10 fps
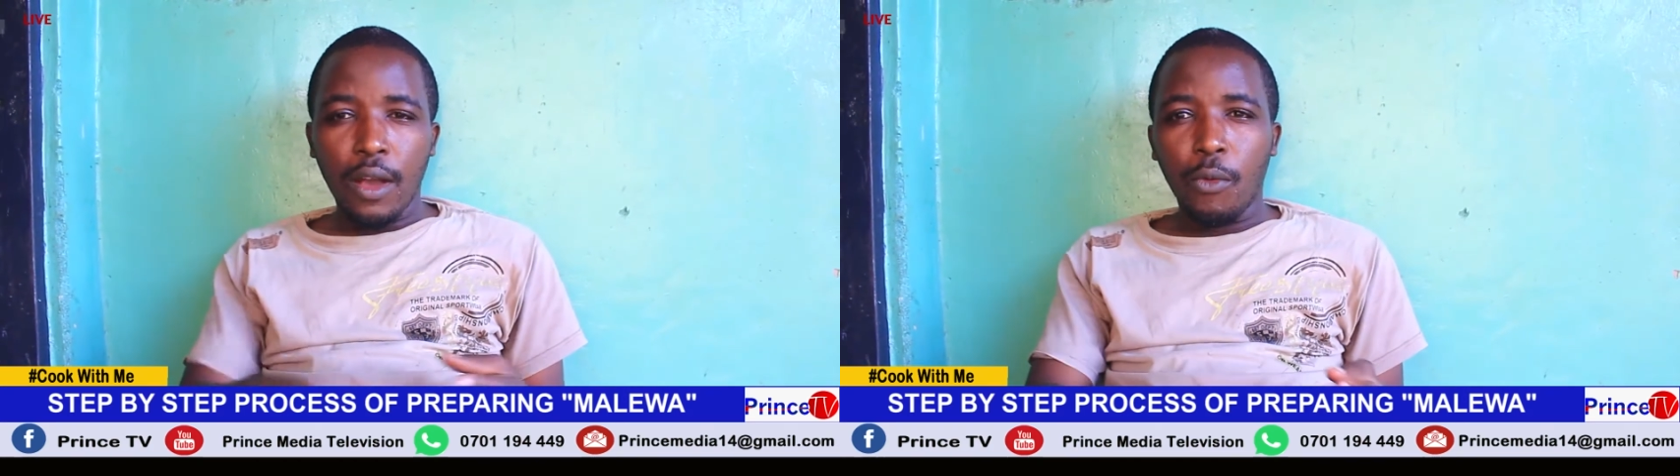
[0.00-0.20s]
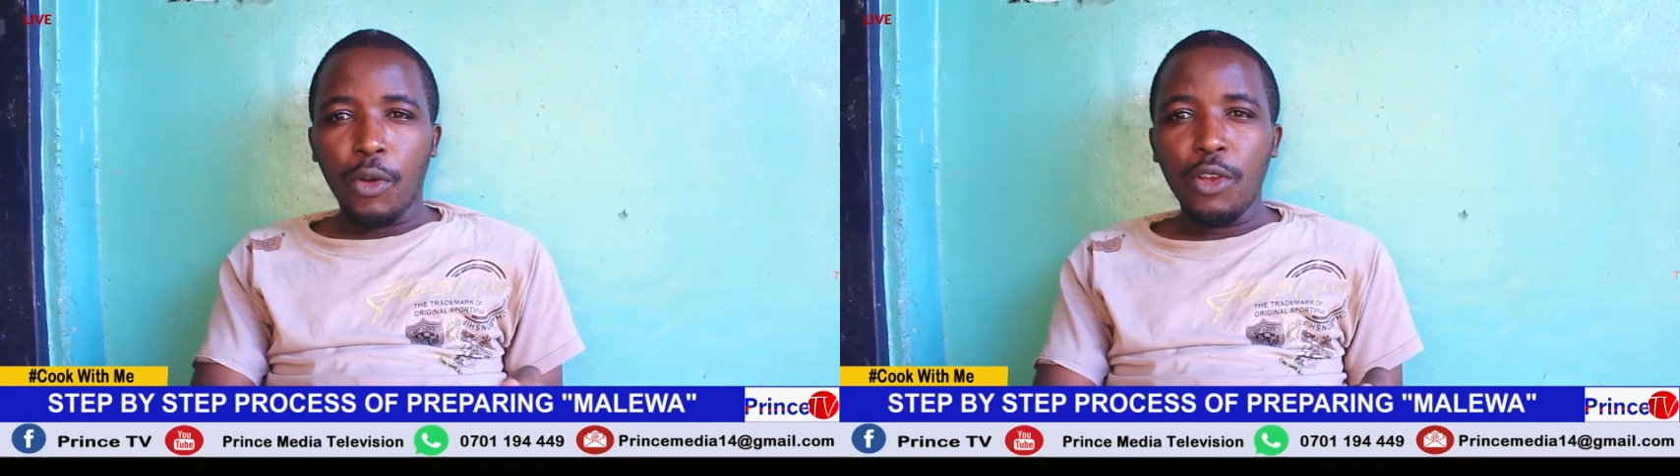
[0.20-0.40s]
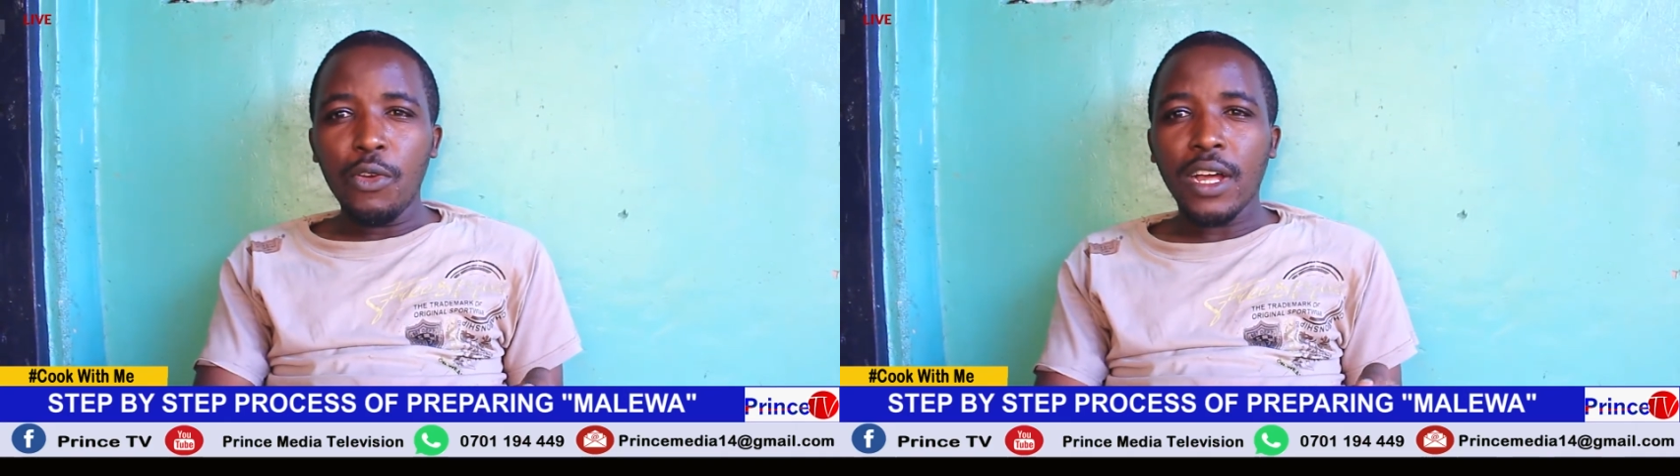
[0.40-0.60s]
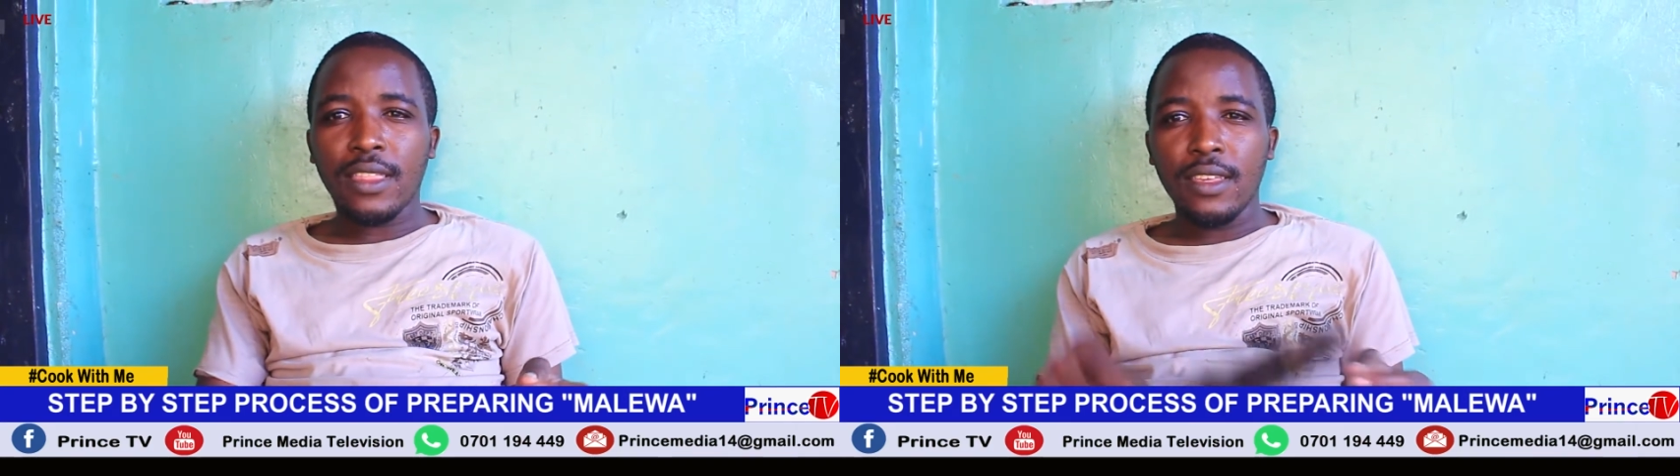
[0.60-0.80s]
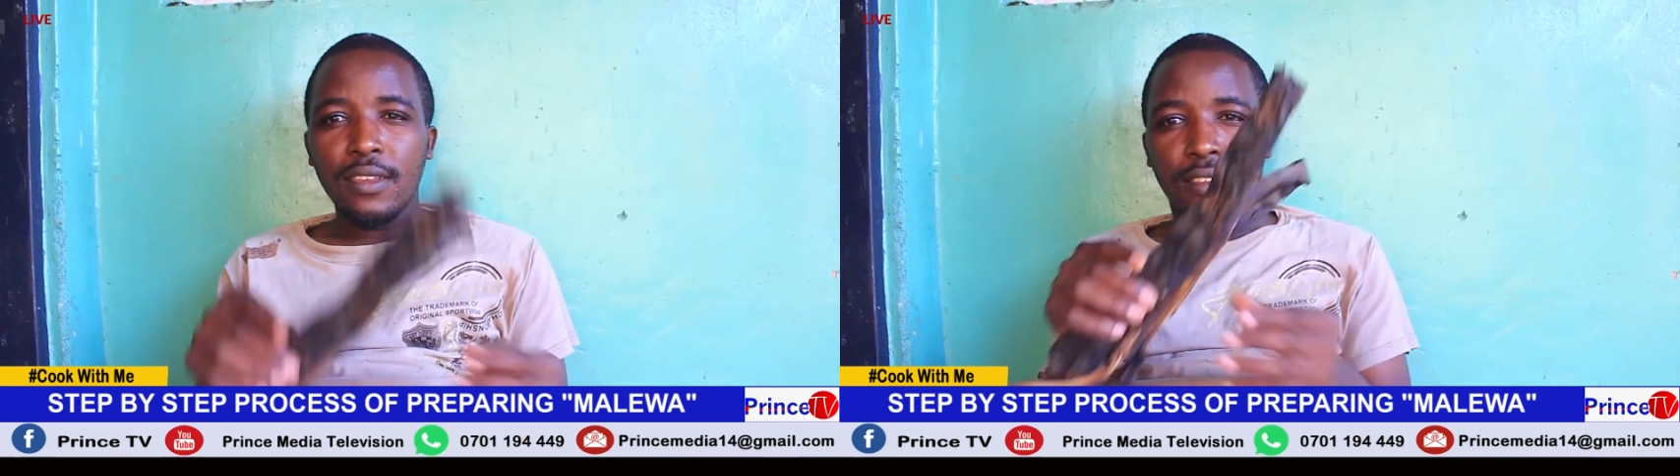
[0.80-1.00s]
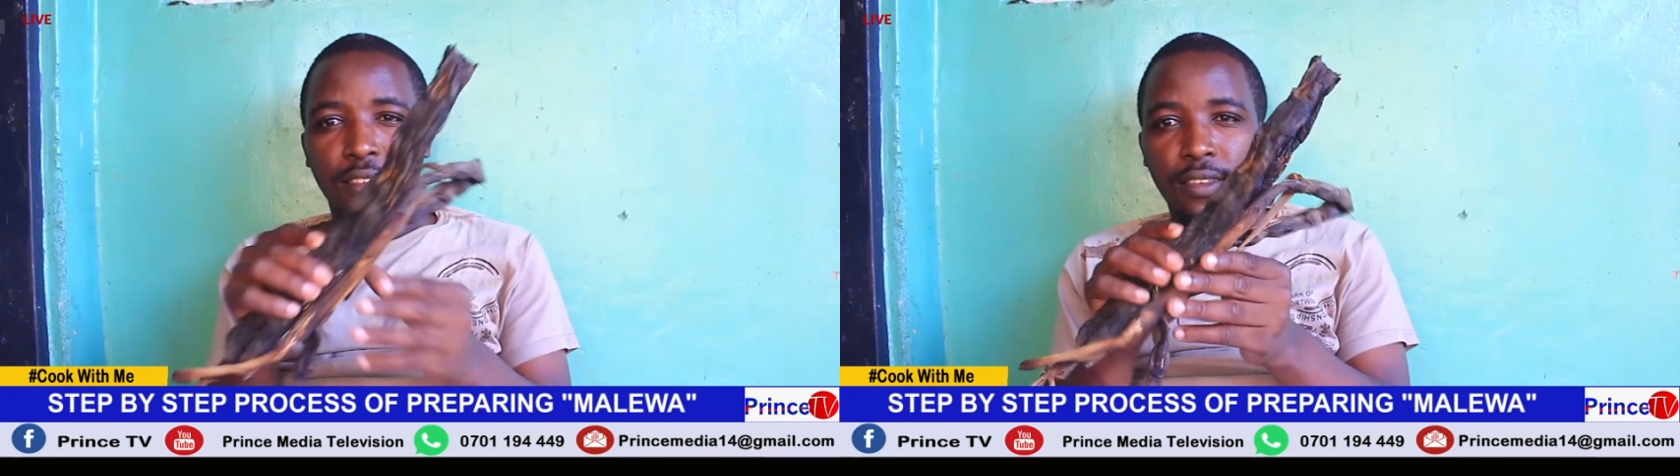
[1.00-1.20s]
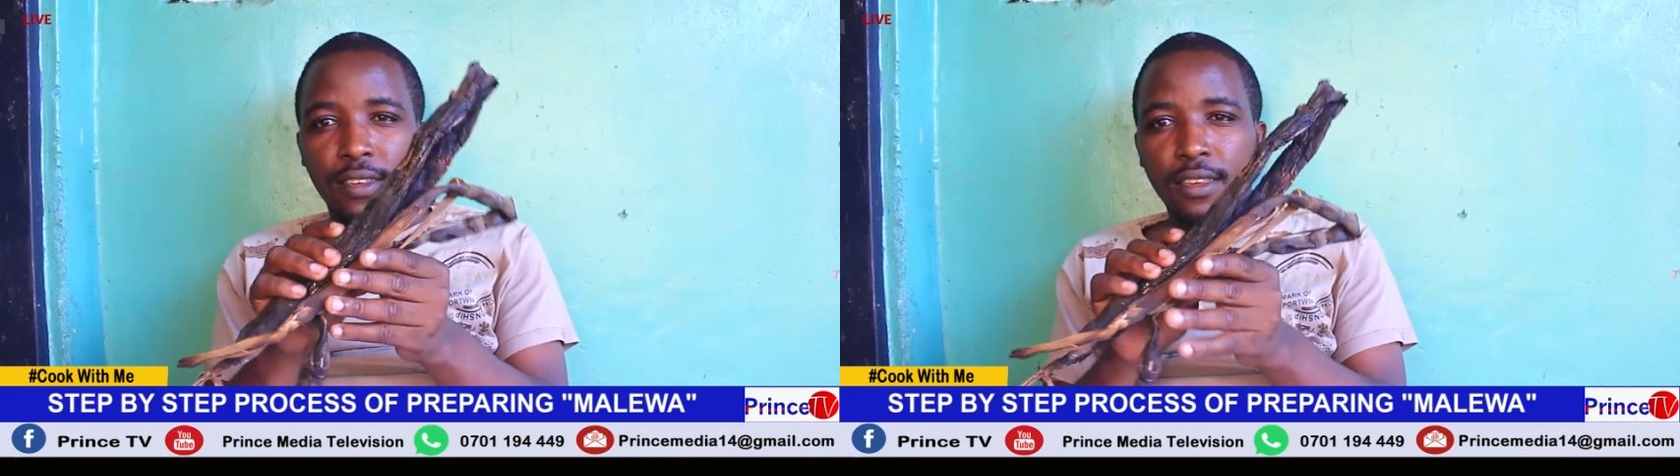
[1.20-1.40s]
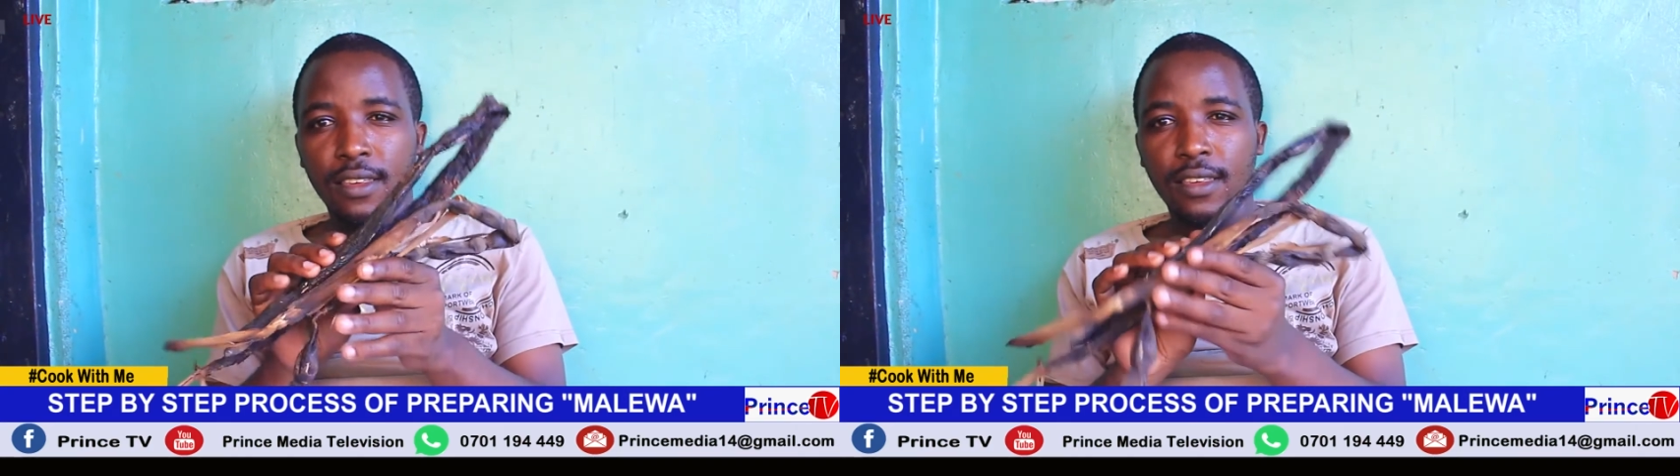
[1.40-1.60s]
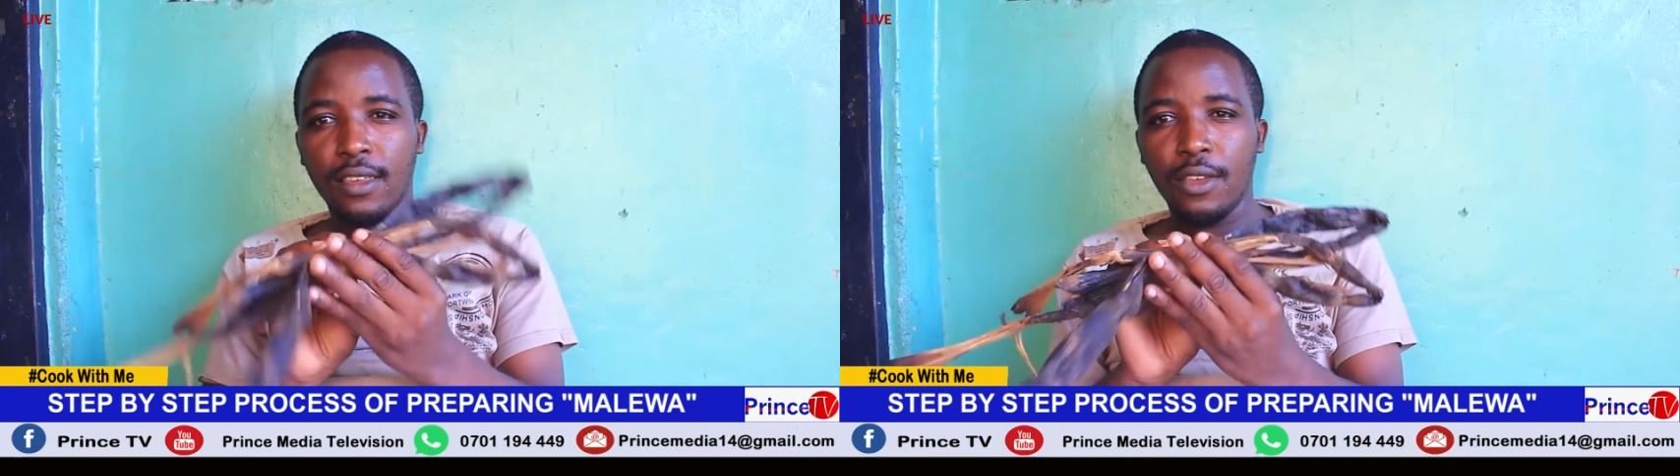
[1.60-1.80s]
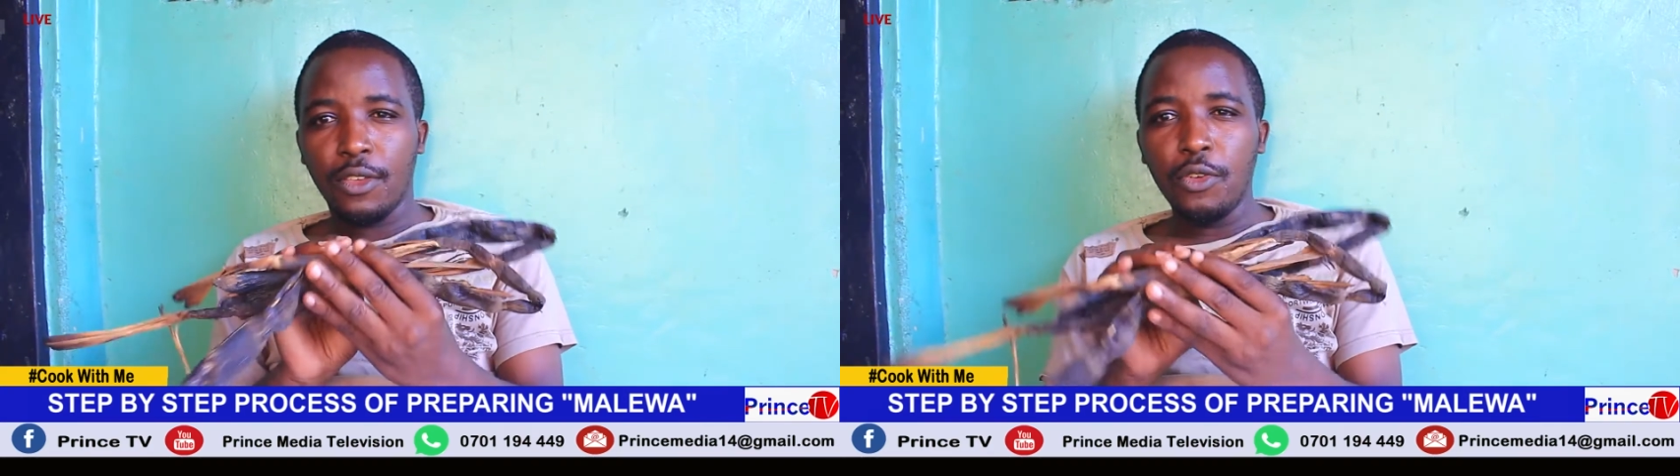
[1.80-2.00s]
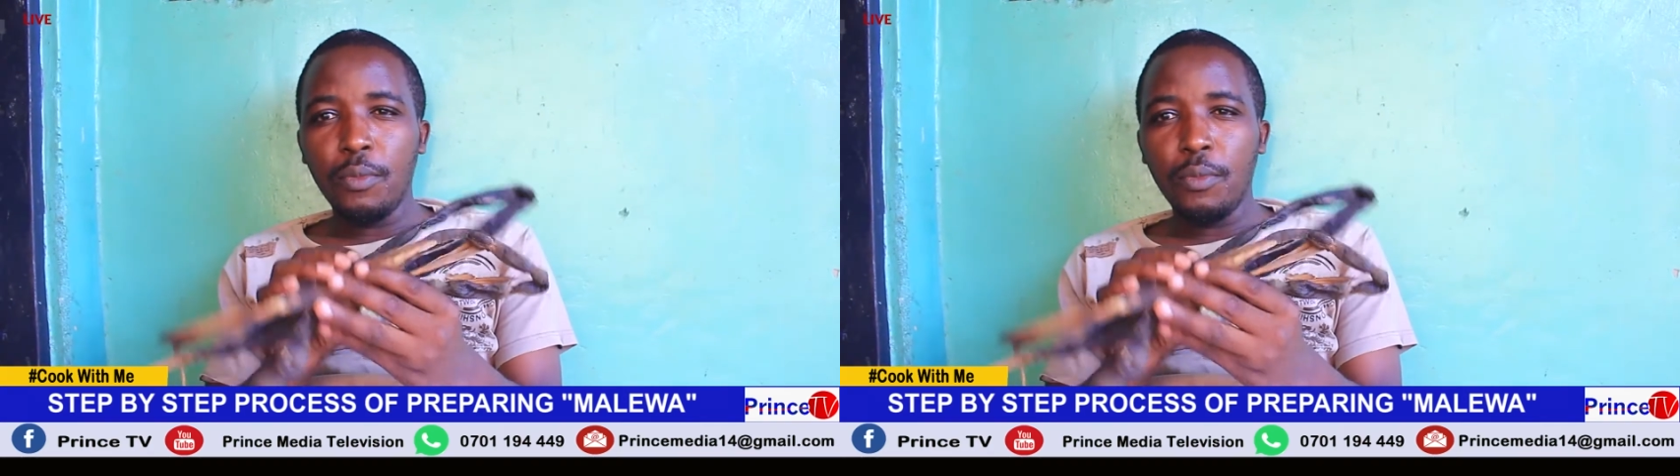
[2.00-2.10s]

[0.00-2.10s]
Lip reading: When you look at this, you